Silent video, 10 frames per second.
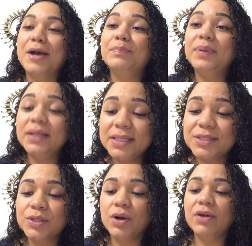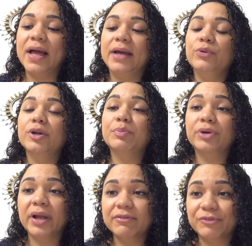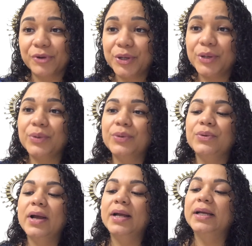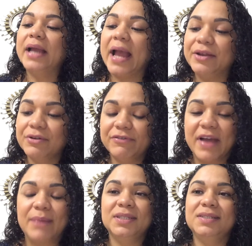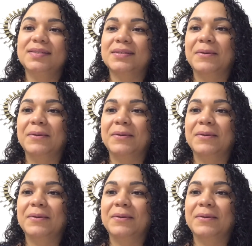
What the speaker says: Please know that we are praying for you and your families.